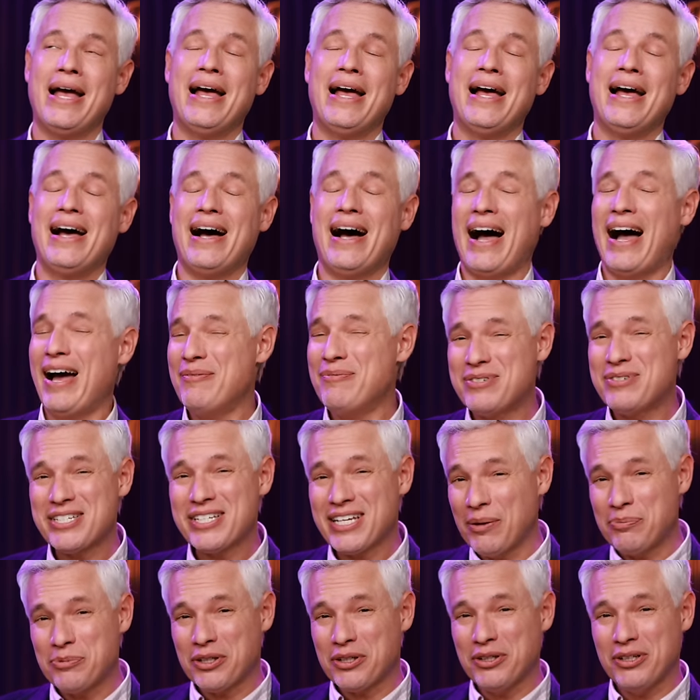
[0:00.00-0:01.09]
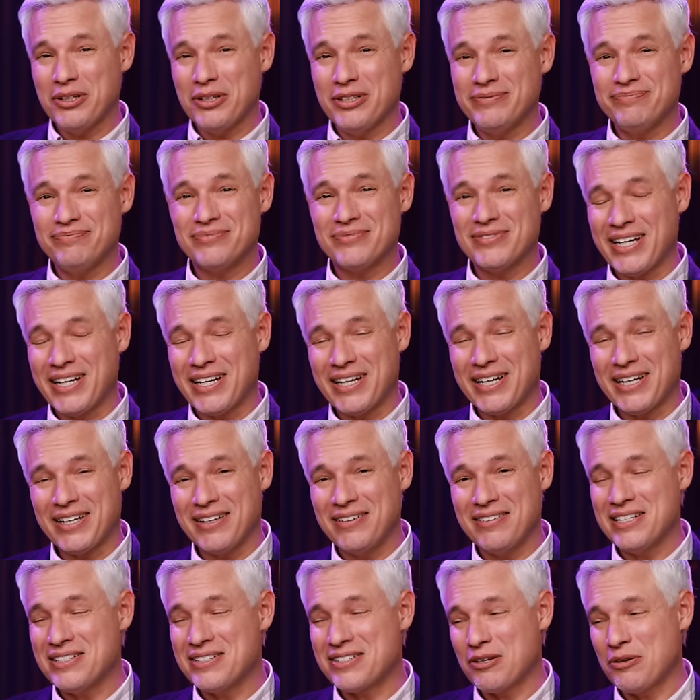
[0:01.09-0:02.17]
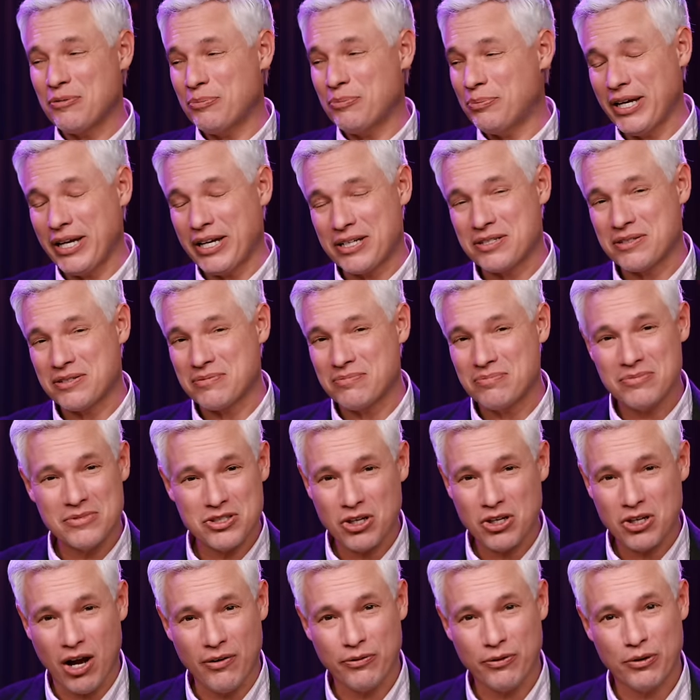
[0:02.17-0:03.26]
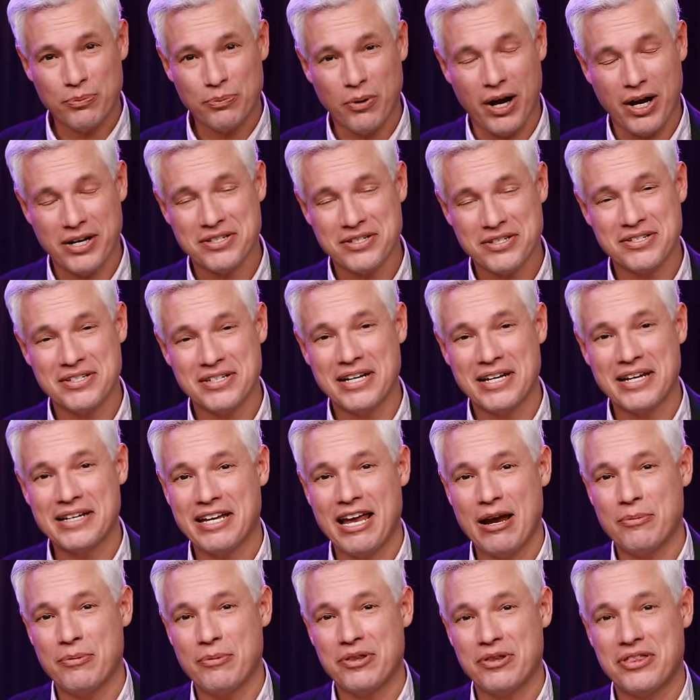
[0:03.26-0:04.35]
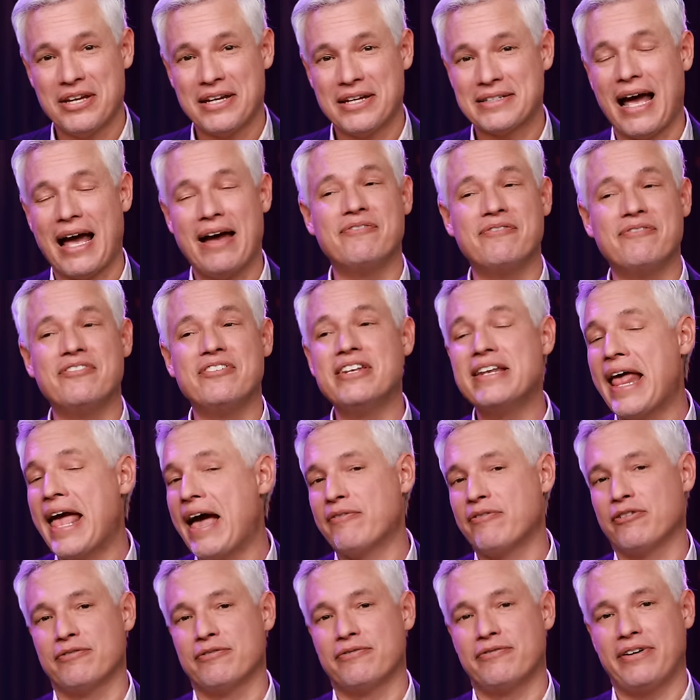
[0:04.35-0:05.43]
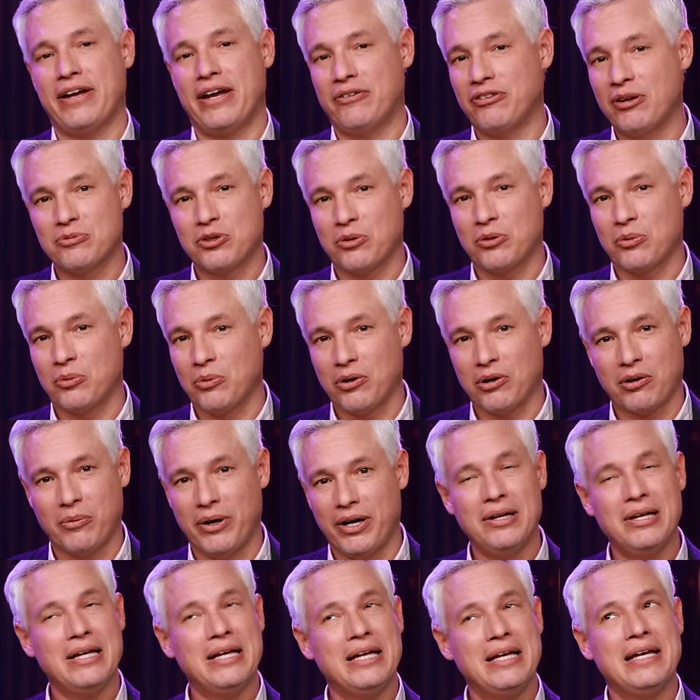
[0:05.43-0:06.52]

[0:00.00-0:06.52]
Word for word: I'm skeptical, like these complex software processing in camera things, I've never found them to work well.